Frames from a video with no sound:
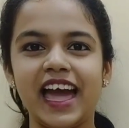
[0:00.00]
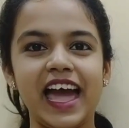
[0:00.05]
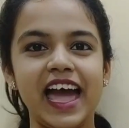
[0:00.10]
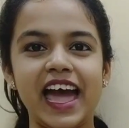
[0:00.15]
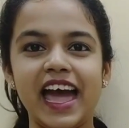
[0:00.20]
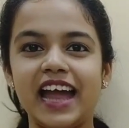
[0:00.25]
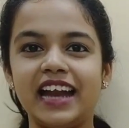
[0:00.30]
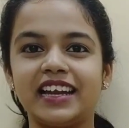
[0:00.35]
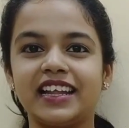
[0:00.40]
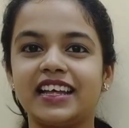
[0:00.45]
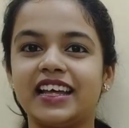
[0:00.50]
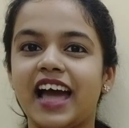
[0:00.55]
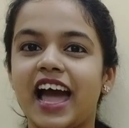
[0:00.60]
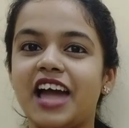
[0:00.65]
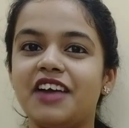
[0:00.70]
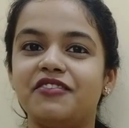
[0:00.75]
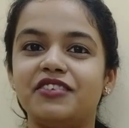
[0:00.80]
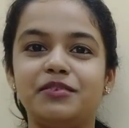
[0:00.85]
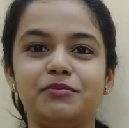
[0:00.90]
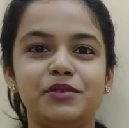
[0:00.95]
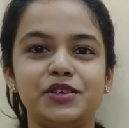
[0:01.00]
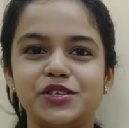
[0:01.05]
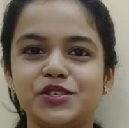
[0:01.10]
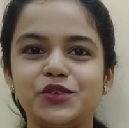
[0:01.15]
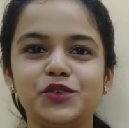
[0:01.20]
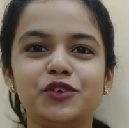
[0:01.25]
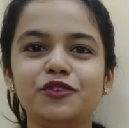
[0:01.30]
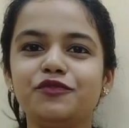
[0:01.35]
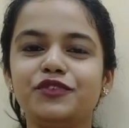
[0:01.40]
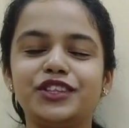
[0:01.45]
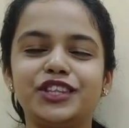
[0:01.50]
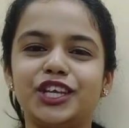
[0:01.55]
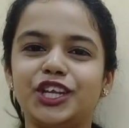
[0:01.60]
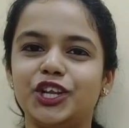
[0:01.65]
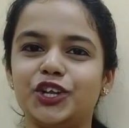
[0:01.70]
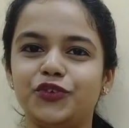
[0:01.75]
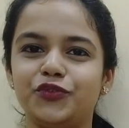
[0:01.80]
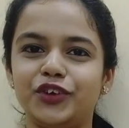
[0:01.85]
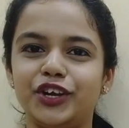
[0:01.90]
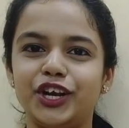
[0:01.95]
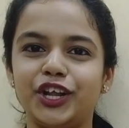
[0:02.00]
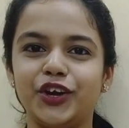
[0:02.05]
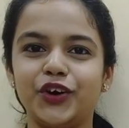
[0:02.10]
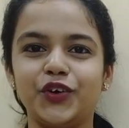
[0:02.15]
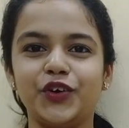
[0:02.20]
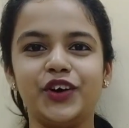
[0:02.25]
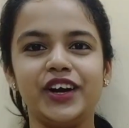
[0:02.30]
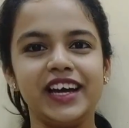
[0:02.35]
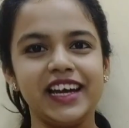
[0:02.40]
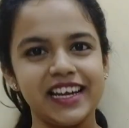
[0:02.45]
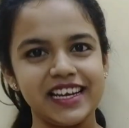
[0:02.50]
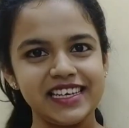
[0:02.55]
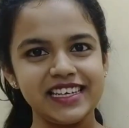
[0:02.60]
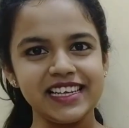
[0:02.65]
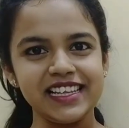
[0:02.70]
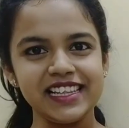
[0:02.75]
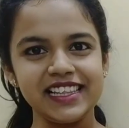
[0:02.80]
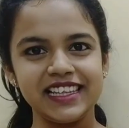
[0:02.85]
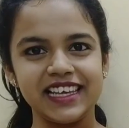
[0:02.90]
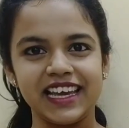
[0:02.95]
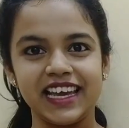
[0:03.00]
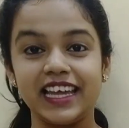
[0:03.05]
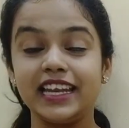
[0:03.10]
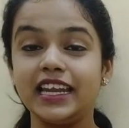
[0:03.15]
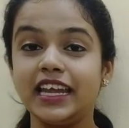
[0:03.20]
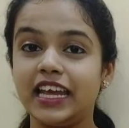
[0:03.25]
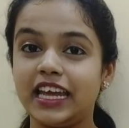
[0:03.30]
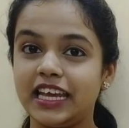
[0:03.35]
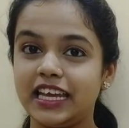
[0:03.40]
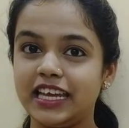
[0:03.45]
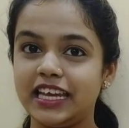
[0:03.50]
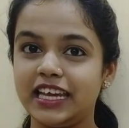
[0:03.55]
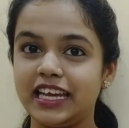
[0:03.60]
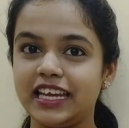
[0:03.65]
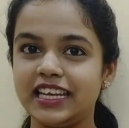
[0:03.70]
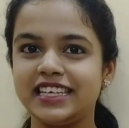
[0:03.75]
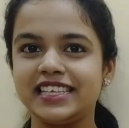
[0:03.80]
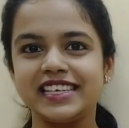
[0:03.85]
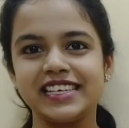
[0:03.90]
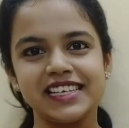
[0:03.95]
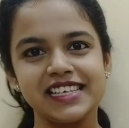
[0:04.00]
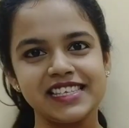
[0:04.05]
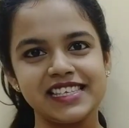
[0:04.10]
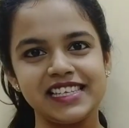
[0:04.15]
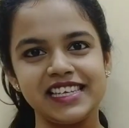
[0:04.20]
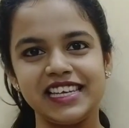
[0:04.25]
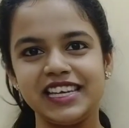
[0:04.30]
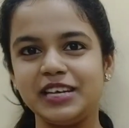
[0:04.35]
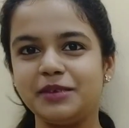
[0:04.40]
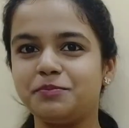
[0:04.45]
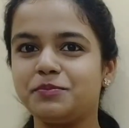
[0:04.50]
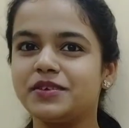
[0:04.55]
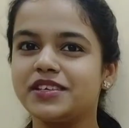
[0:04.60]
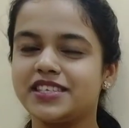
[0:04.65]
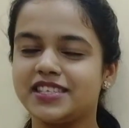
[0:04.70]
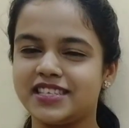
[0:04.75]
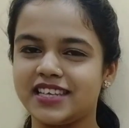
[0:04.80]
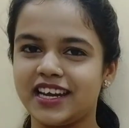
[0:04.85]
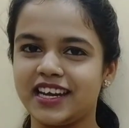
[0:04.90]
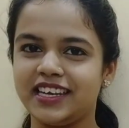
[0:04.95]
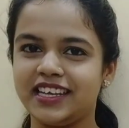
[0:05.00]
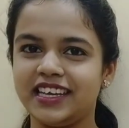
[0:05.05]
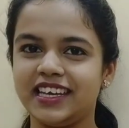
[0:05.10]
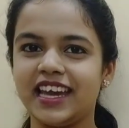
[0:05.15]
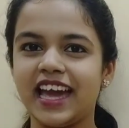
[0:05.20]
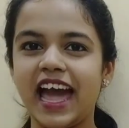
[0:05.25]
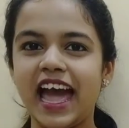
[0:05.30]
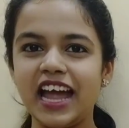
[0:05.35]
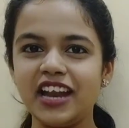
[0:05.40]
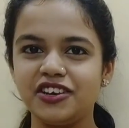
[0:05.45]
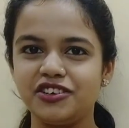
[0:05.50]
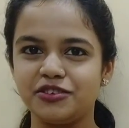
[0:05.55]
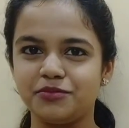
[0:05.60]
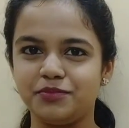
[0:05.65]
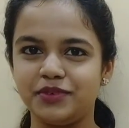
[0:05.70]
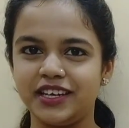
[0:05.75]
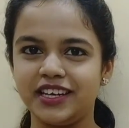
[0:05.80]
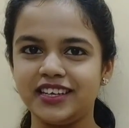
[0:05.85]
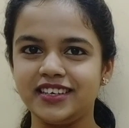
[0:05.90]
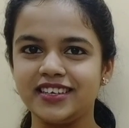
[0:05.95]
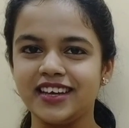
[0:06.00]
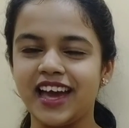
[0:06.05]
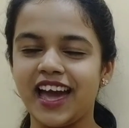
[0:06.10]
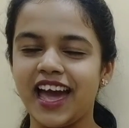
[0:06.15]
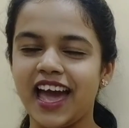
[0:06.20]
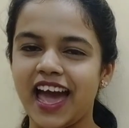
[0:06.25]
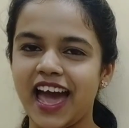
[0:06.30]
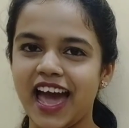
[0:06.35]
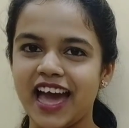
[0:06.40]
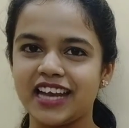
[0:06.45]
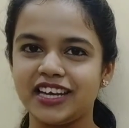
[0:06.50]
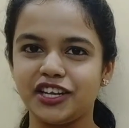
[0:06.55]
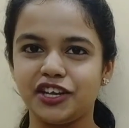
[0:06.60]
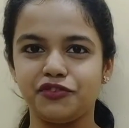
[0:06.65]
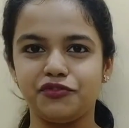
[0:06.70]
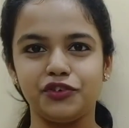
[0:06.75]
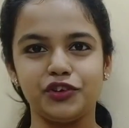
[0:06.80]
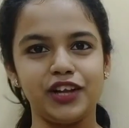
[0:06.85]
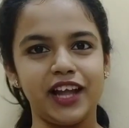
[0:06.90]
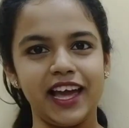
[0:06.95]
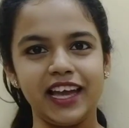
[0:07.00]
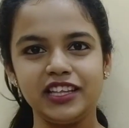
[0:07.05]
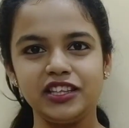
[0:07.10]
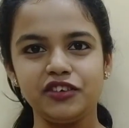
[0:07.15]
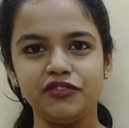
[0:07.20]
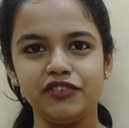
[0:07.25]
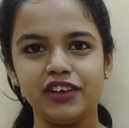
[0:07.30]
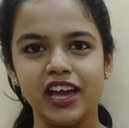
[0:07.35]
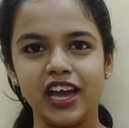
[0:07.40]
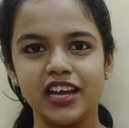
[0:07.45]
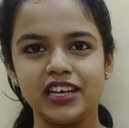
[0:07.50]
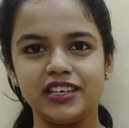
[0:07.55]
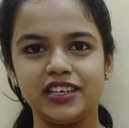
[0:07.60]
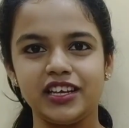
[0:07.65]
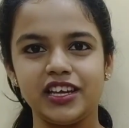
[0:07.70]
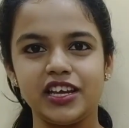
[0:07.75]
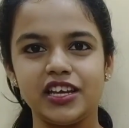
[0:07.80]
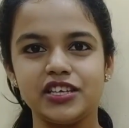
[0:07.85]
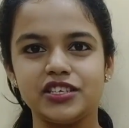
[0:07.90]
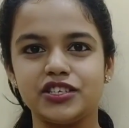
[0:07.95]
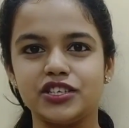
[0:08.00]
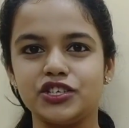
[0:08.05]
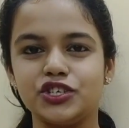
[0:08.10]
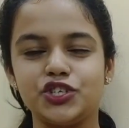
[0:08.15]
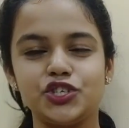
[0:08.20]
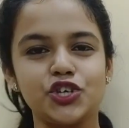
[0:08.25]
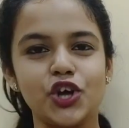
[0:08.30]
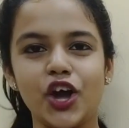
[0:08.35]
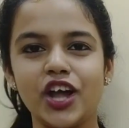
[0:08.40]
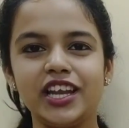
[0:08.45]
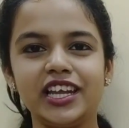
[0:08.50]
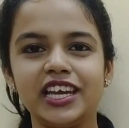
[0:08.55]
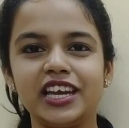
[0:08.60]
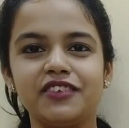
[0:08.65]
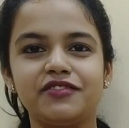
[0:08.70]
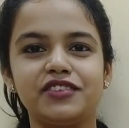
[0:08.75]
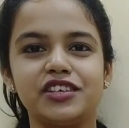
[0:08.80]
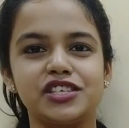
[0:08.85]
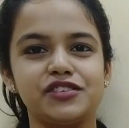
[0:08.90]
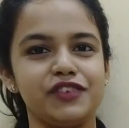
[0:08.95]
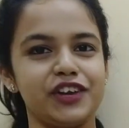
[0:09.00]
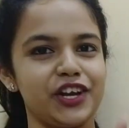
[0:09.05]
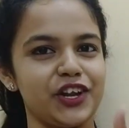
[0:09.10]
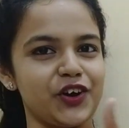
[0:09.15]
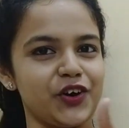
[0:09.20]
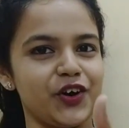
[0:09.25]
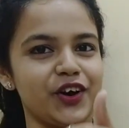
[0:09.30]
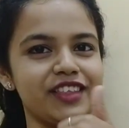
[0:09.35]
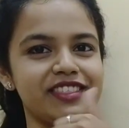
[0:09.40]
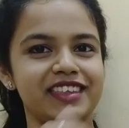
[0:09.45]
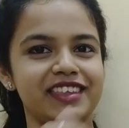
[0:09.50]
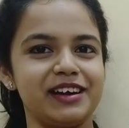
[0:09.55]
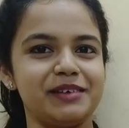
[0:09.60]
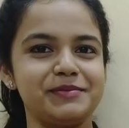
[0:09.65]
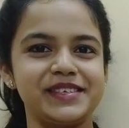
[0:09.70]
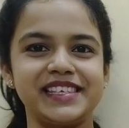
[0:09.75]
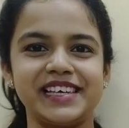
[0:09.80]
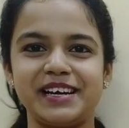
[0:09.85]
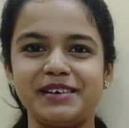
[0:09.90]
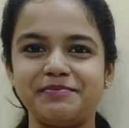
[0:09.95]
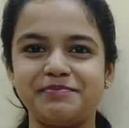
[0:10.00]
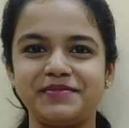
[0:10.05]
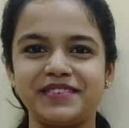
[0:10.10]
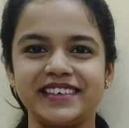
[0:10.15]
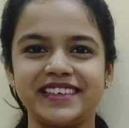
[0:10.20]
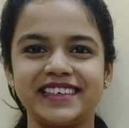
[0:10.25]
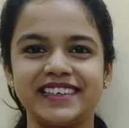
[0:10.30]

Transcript: And I will be soon with a new video. Till then, eat, sleep, study and repeat. And if you like the way I teach, then surely give this video a thumbs up.